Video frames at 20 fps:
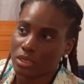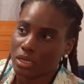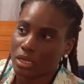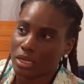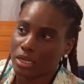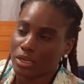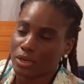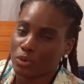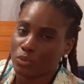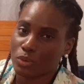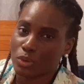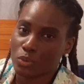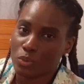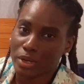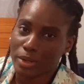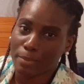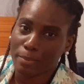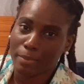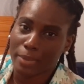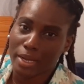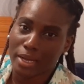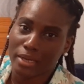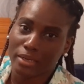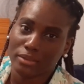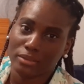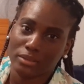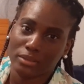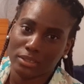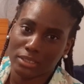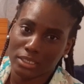and we went back
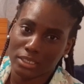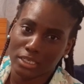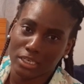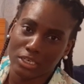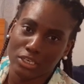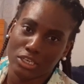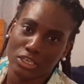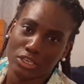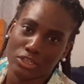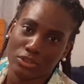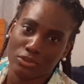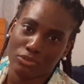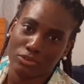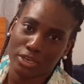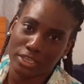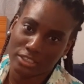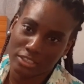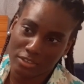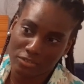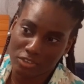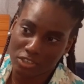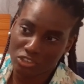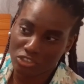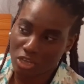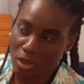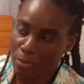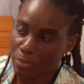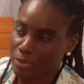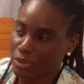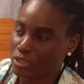today and did the rest of the
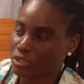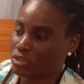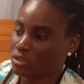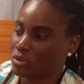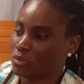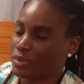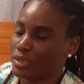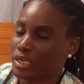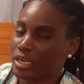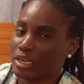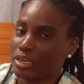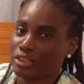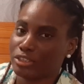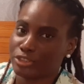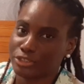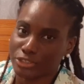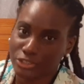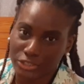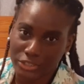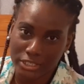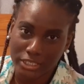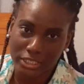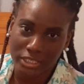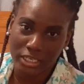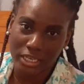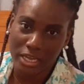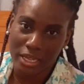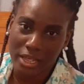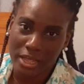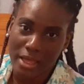shopping. So we get the
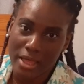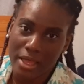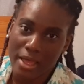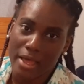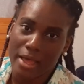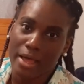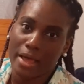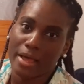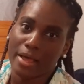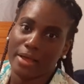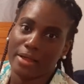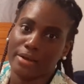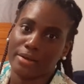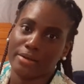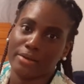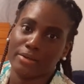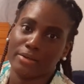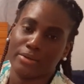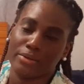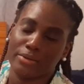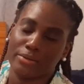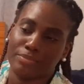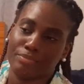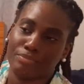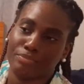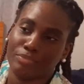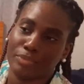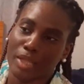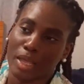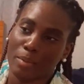turkey and
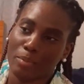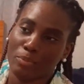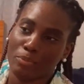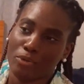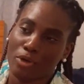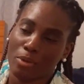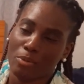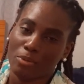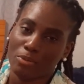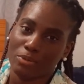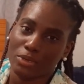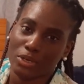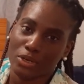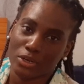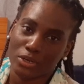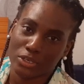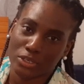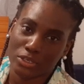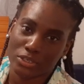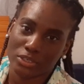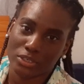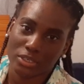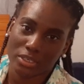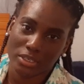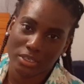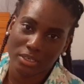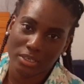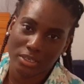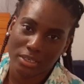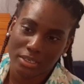I'm probably gonna
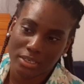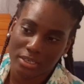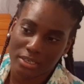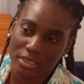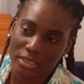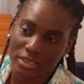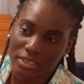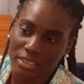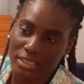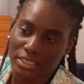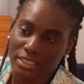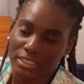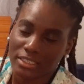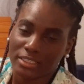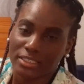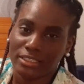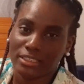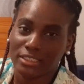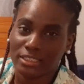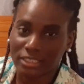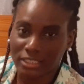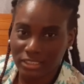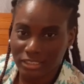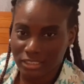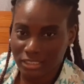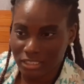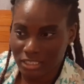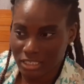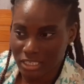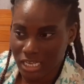
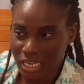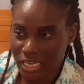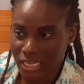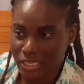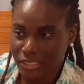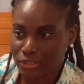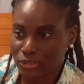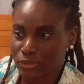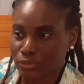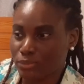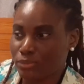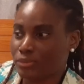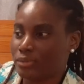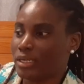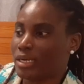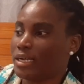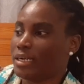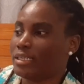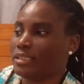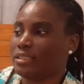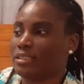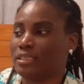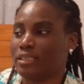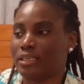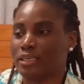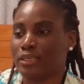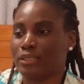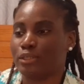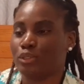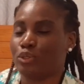season and do that
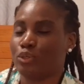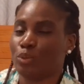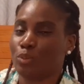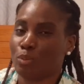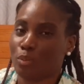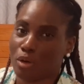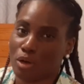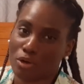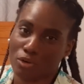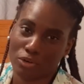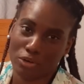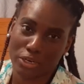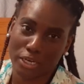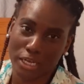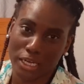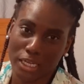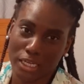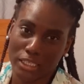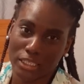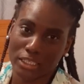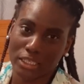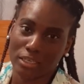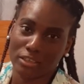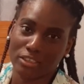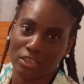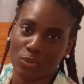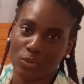tomorrow night because I